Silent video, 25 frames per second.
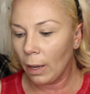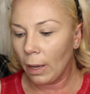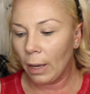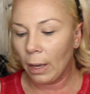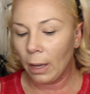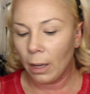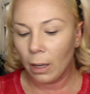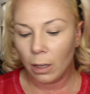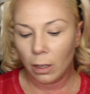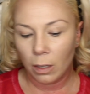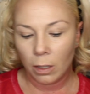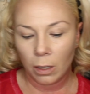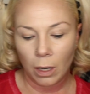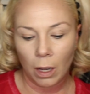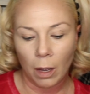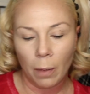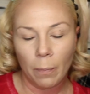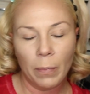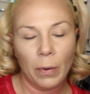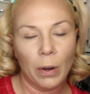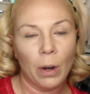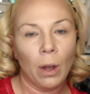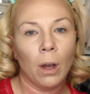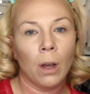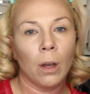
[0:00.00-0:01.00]
And
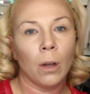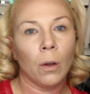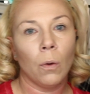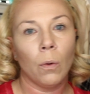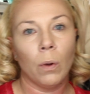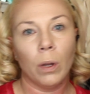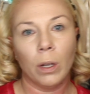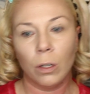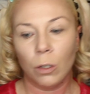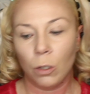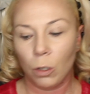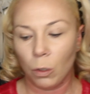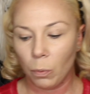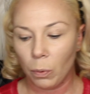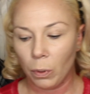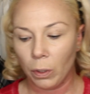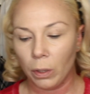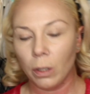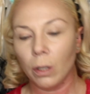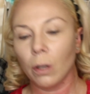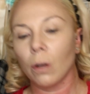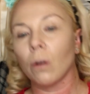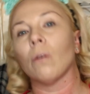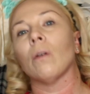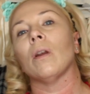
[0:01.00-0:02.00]
I'm not going to put
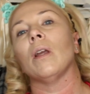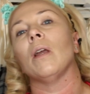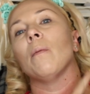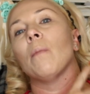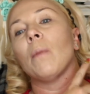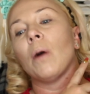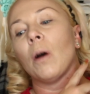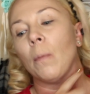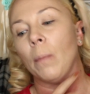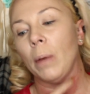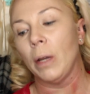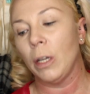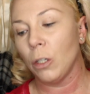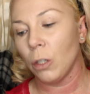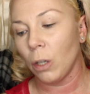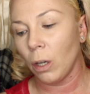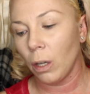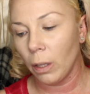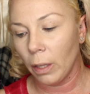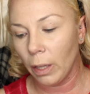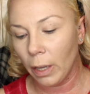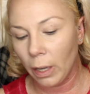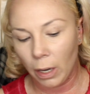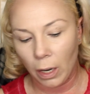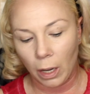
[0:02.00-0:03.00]
the cream on my
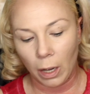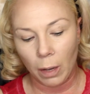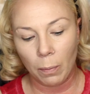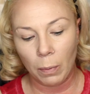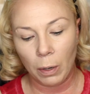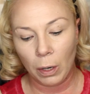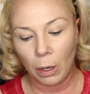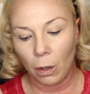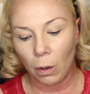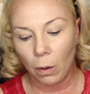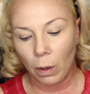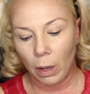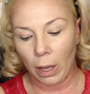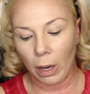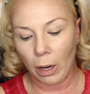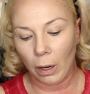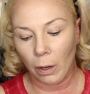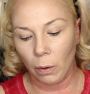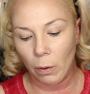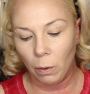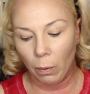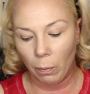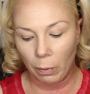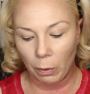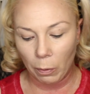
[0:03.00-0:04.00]
jawline. I'm going to go ahead
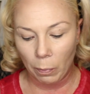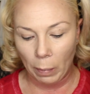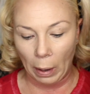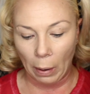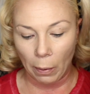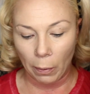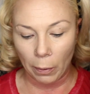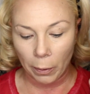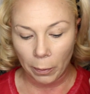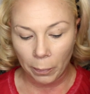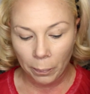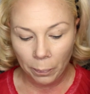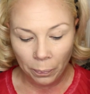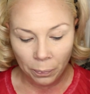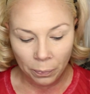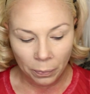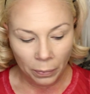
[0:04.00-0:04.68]
and go in with powder.